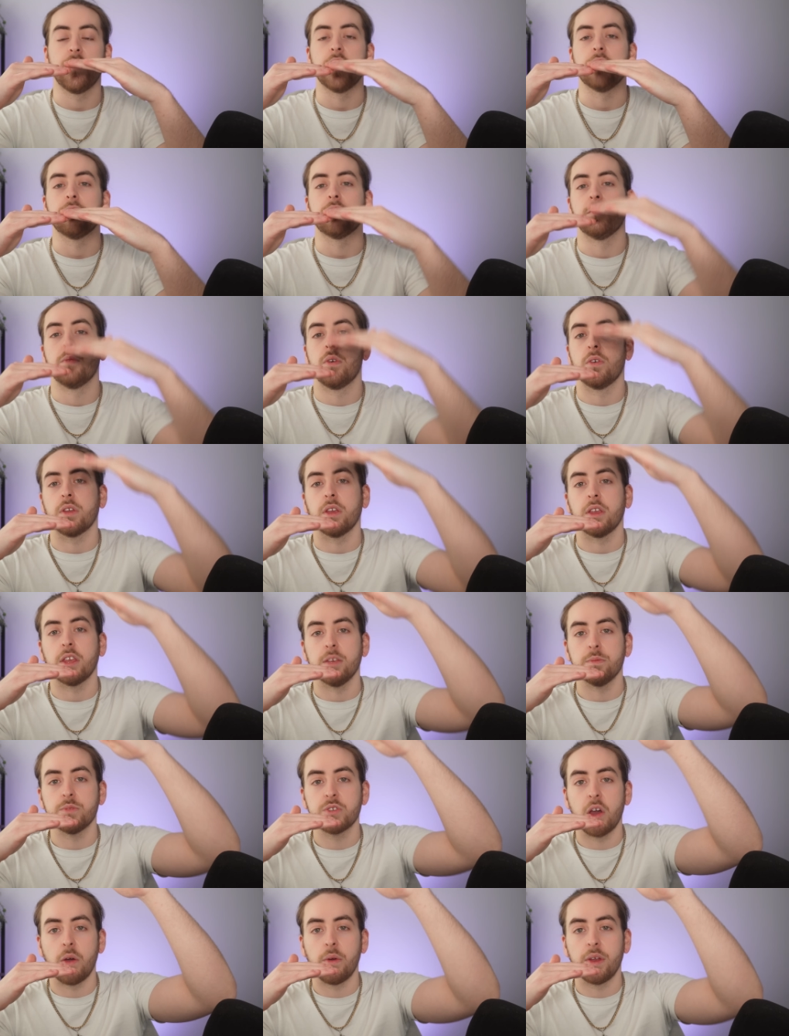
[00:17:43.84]
Then if the market
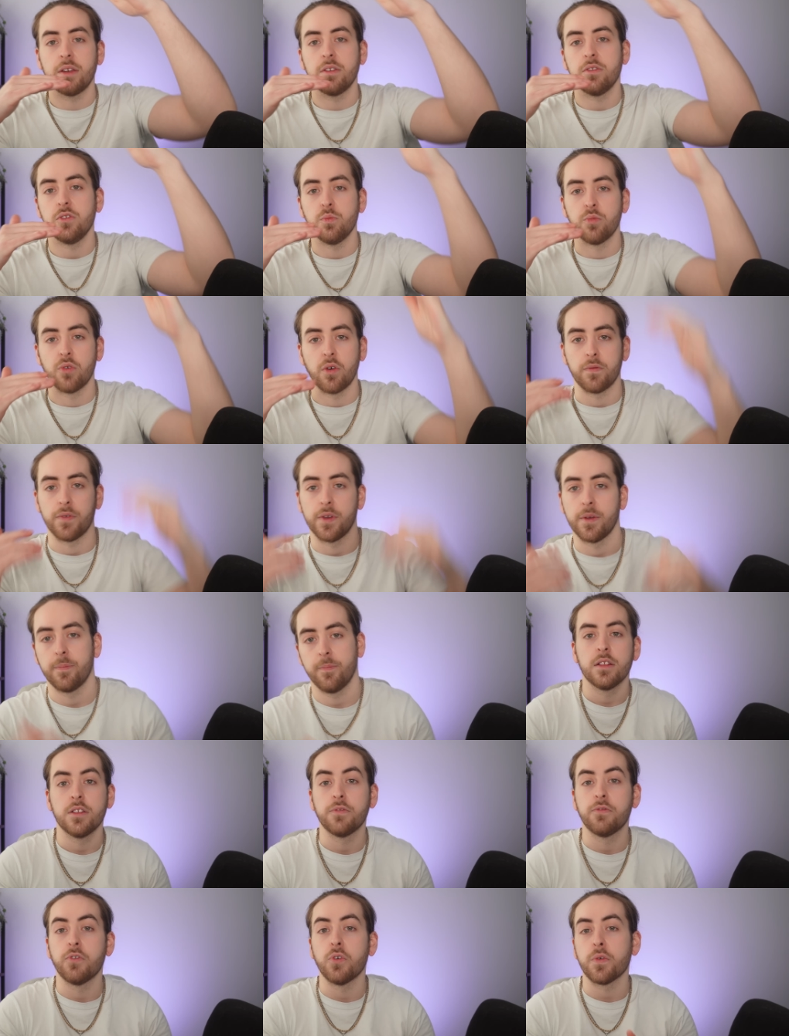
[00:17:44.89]
keeps going, you profit.
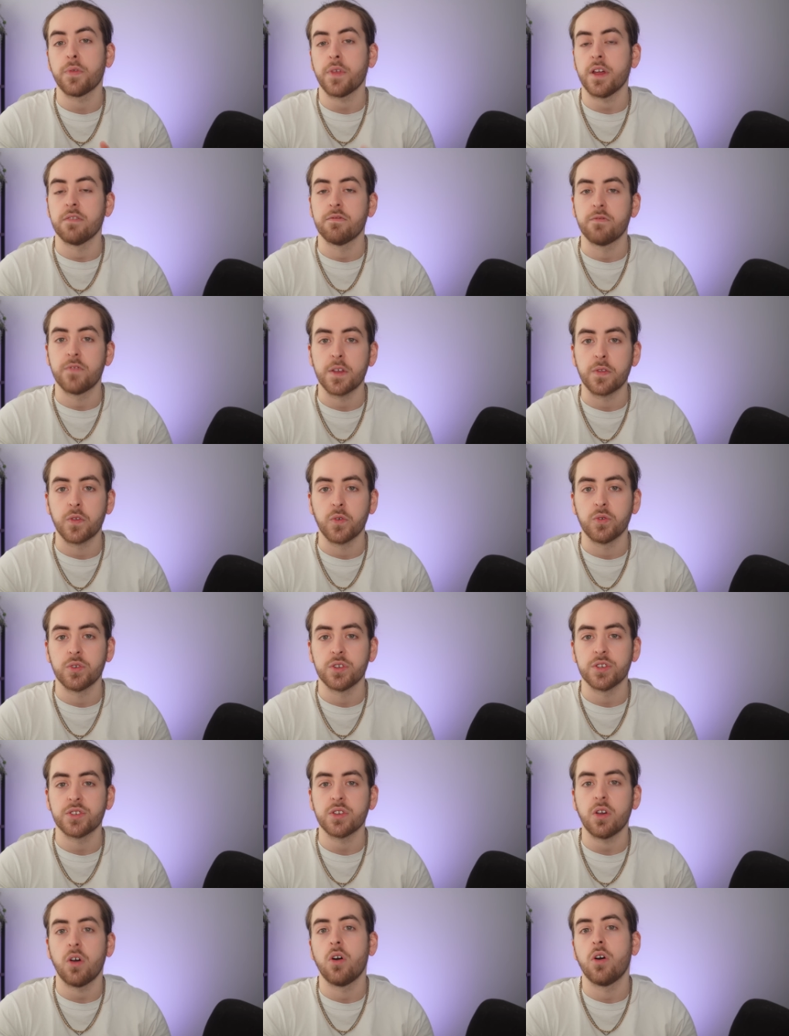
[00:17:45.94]
The fourth and fifth
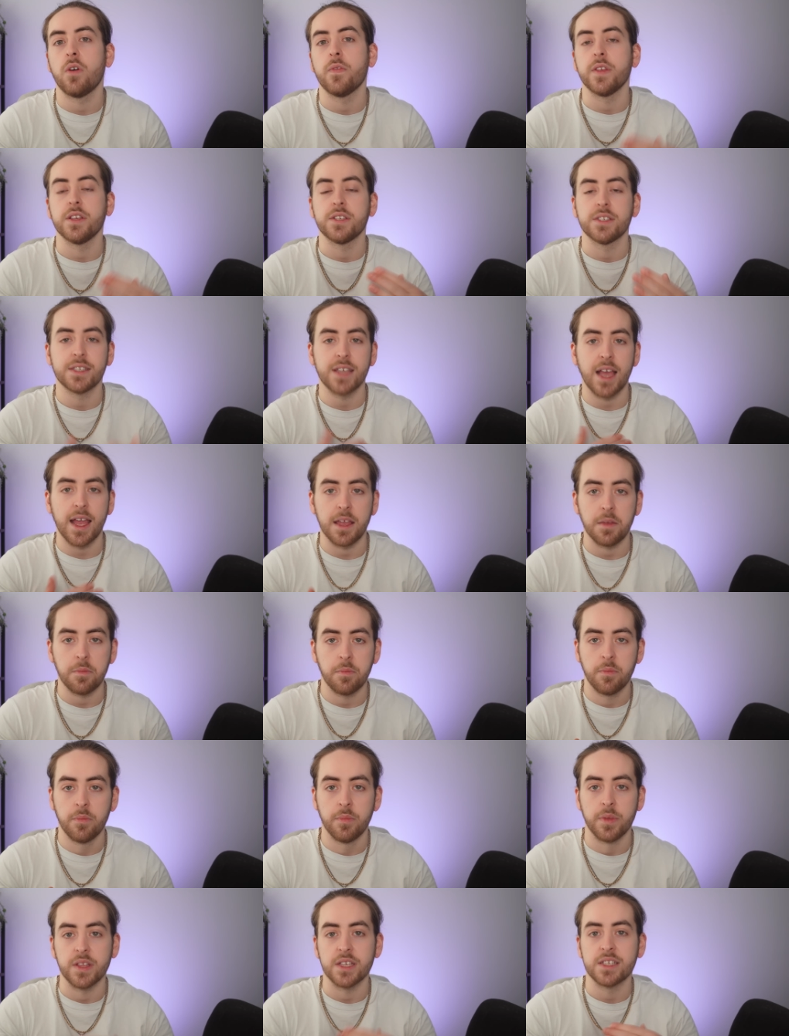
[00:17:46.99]
orders are the
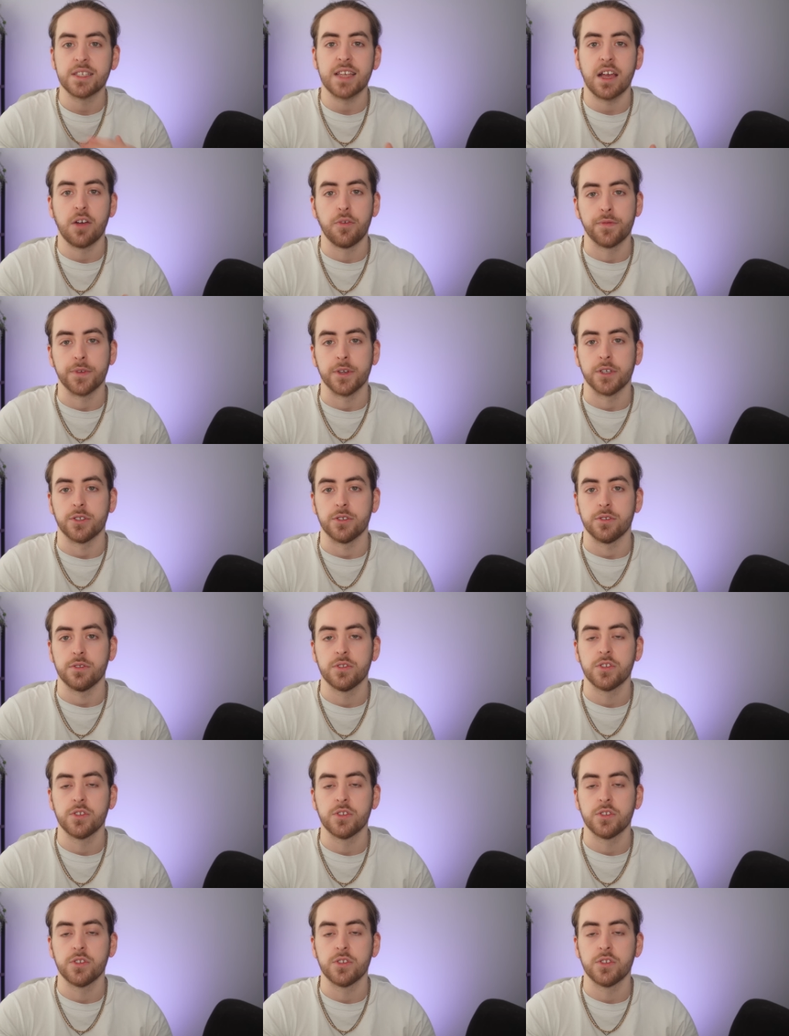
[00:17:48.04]
same, but the sell version.